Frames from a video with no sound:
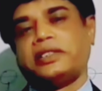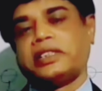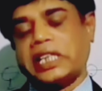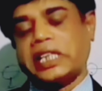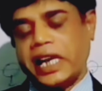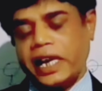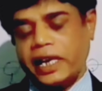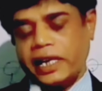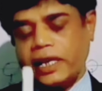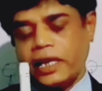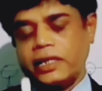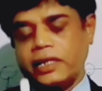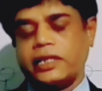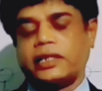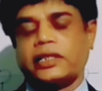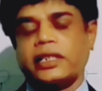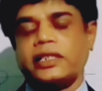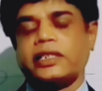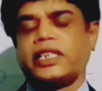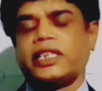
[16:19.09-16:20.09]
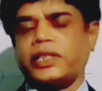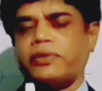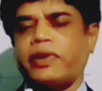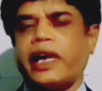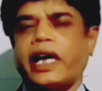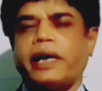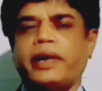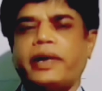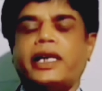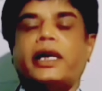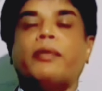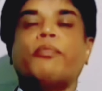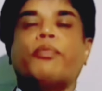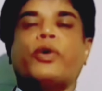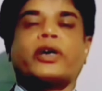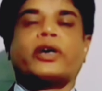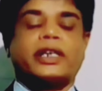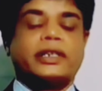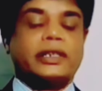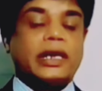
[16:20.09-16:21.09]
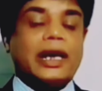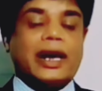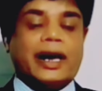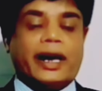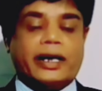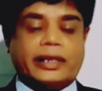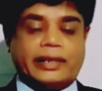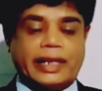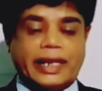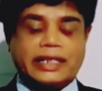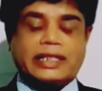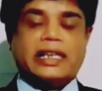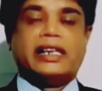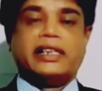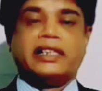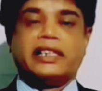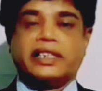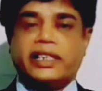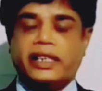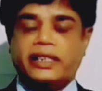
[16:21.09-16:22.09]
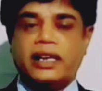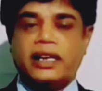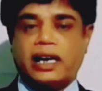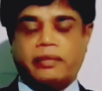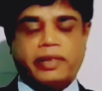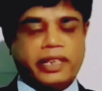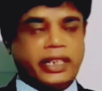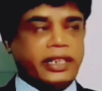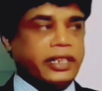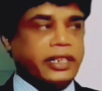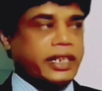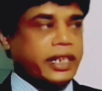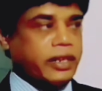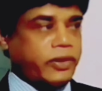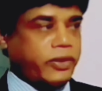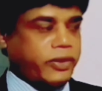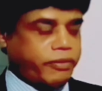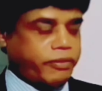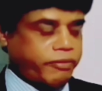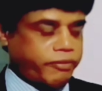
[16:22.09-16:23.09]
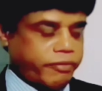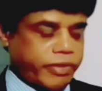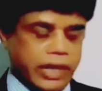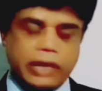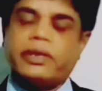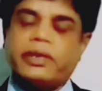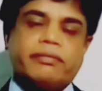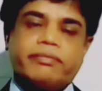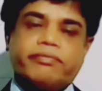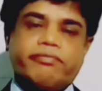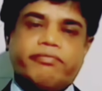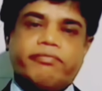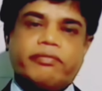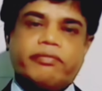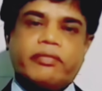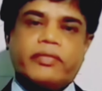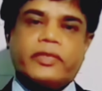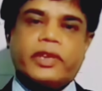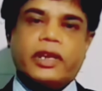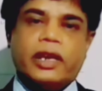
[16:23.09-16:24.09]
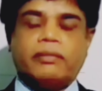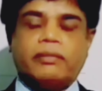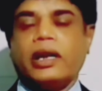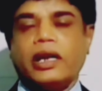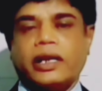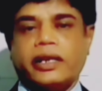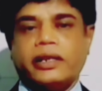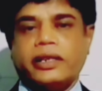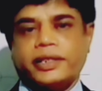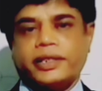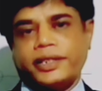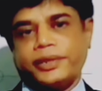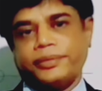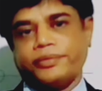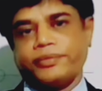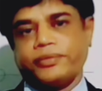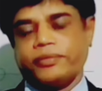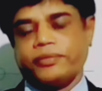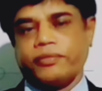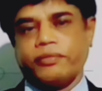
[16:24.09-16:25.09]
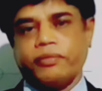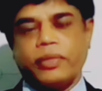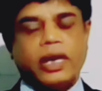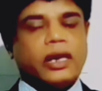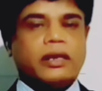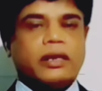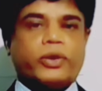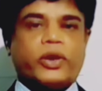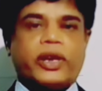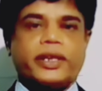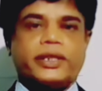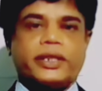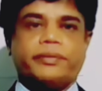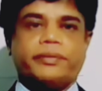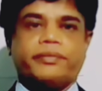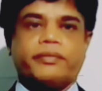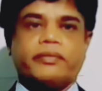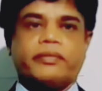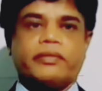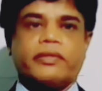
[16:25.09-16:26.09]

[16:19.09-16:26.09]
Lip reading: Shade consistency is very, very important in textile industry, in garment industry, or whatever in bulk industry, bulk production.